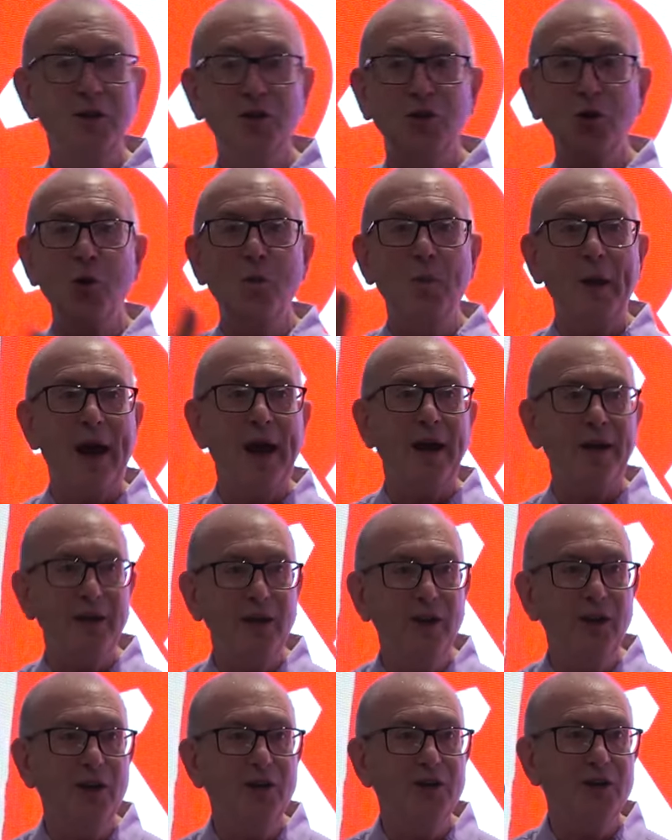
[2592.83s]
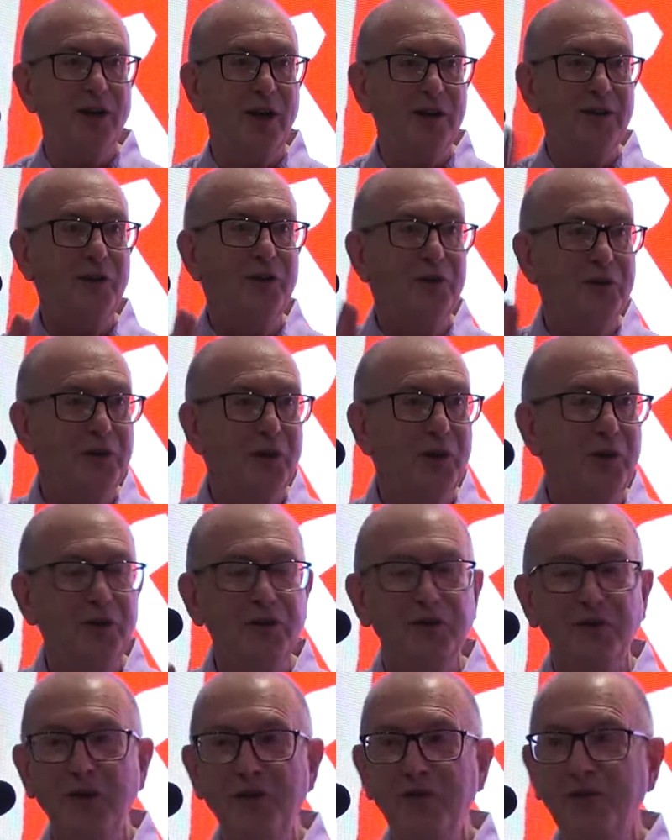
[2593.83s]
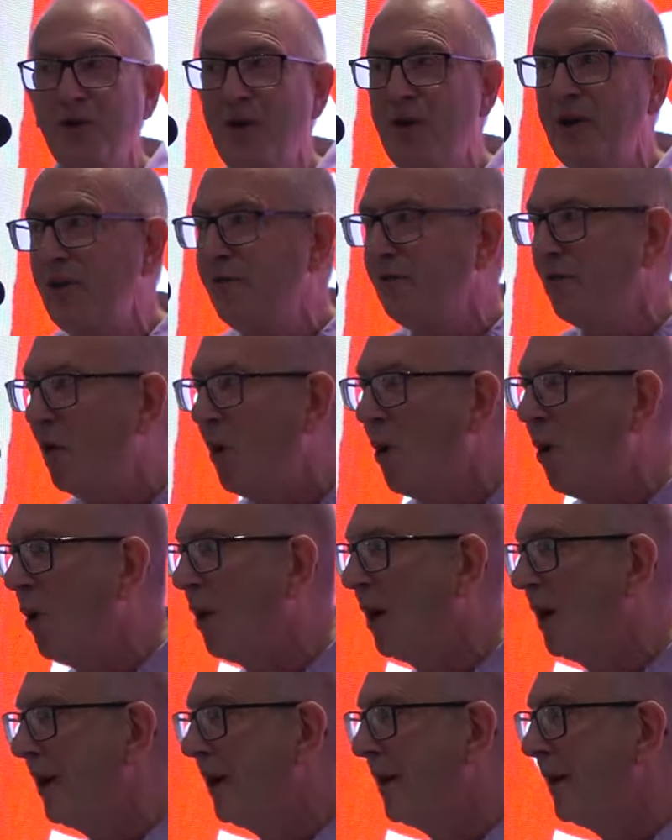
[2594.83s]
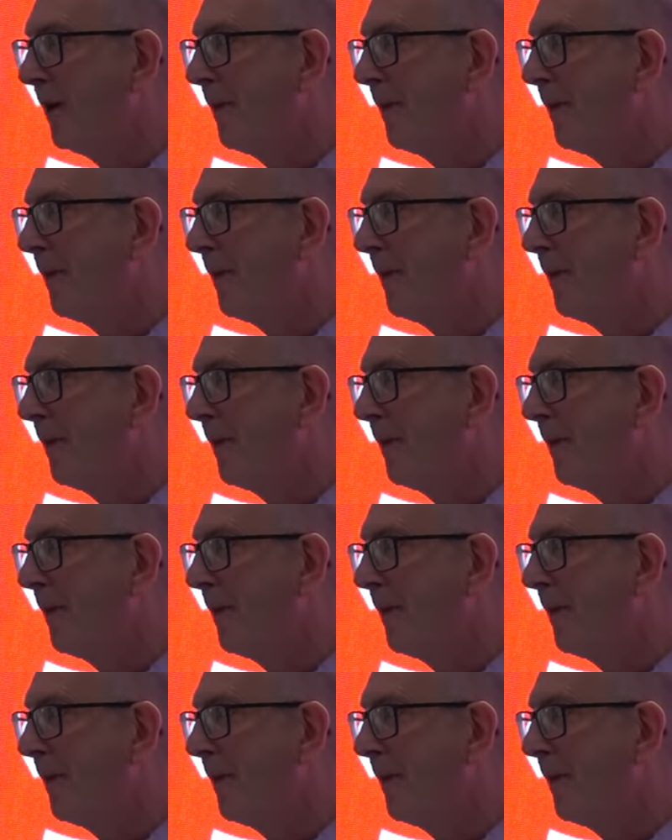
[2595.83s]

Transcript: the two black years, 1933 34.